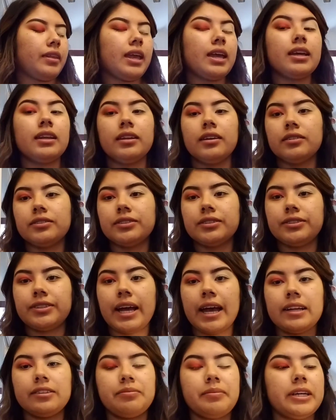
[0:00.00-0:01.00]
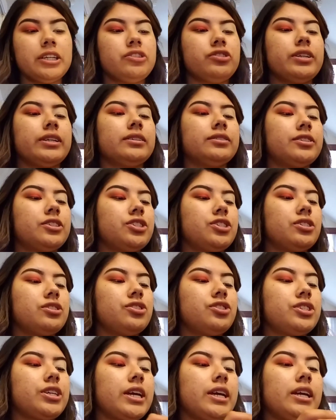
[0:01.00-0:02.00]
and use this as my transition
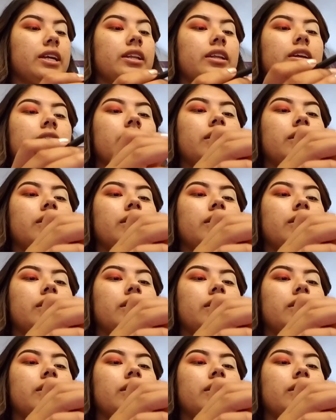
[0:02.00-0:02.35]
shade.